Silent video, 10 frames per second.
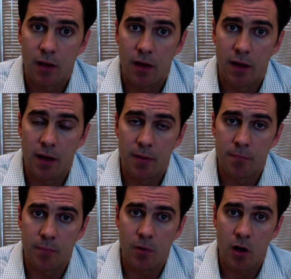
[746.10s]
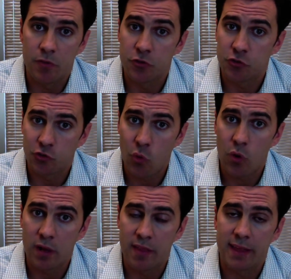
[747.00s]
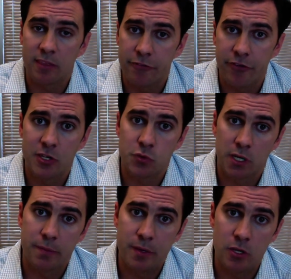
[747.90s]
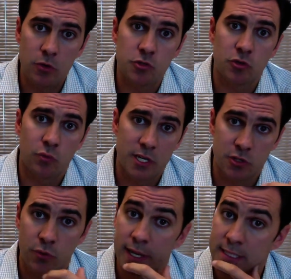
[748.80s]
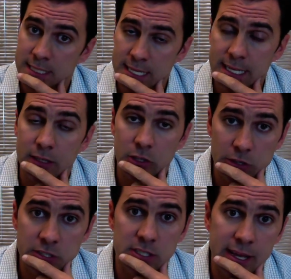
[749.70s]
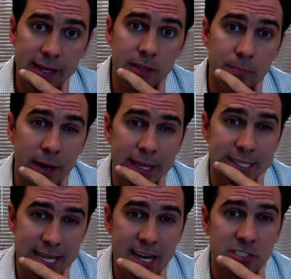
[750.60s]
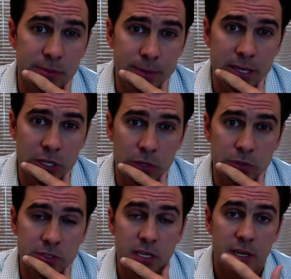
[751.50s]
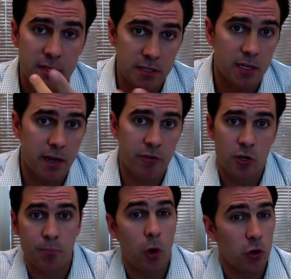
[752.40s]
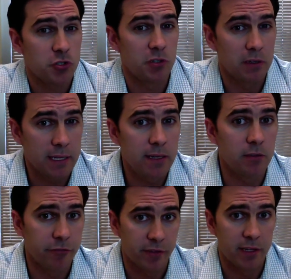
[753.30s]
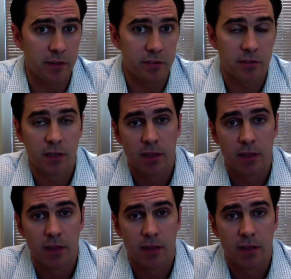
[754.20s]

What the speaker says: on the story that the funds were going to be used to resurrect Zeke. It looks like the money is actually being used to cover your personal legal fees